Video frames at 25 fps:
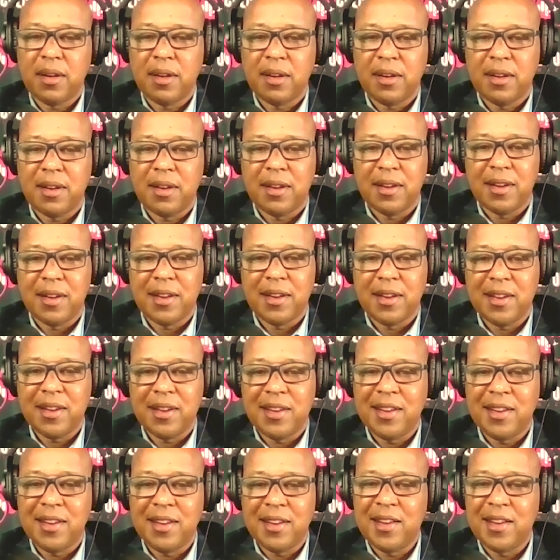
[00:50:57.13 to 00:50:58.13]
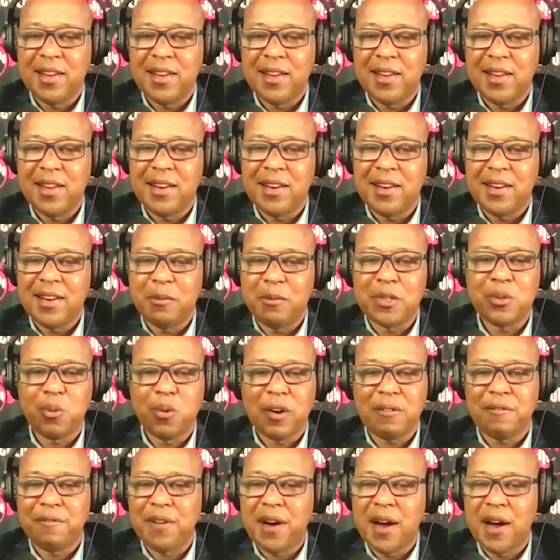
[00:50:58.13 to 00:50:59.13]
Again, it was his word,
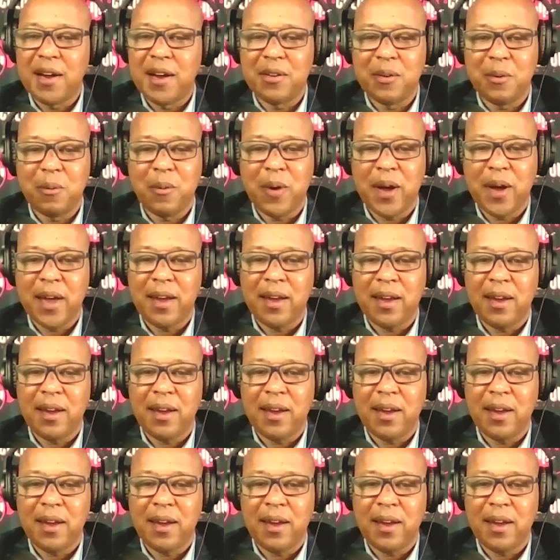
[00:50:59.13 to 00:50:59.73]
find a way,